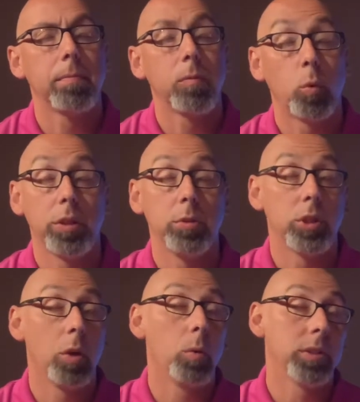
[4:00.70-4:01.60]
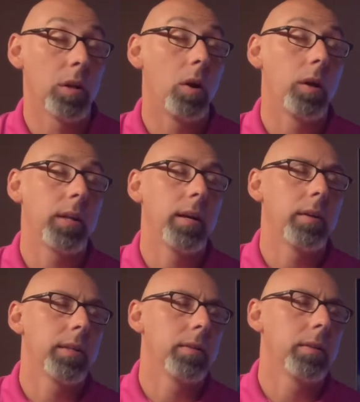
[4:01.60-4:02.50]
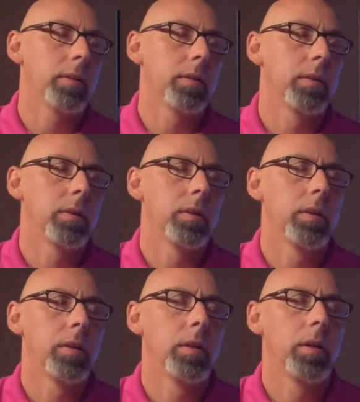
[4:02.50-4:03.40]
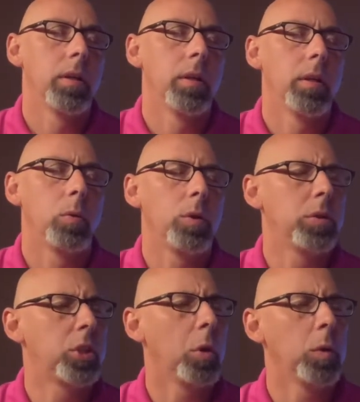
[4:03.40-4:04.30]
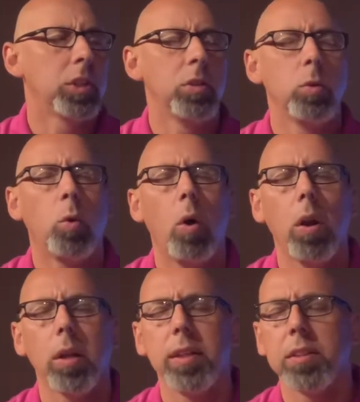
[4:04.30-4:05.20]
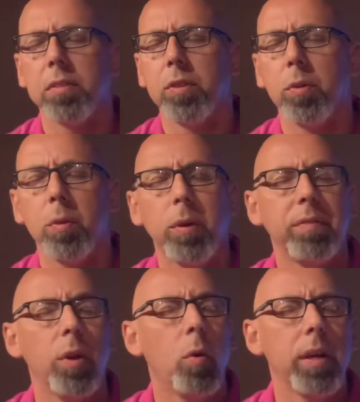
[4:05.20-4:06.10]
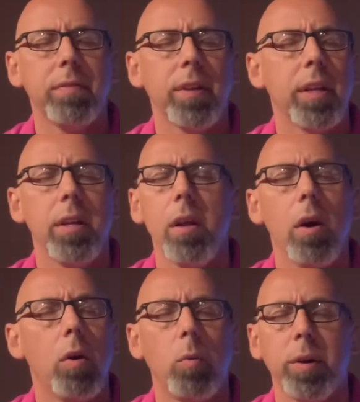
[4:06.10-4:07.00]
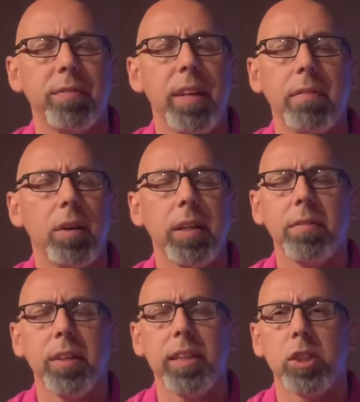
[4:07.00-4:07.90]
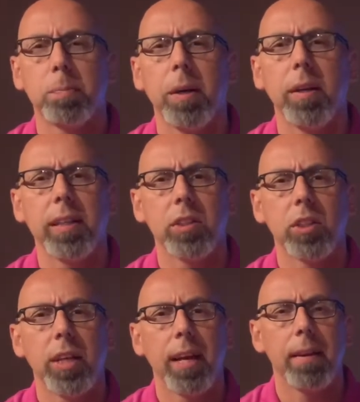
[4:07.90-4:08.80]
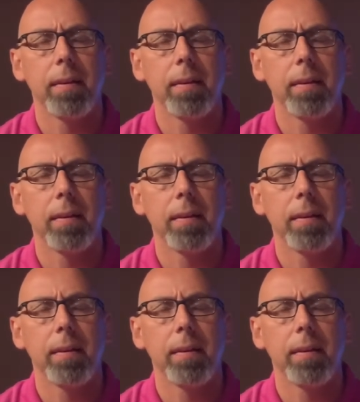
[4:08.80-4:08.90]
where you show us our character, where you show us new qualities of you that we don't even know, we've never even experienced yet.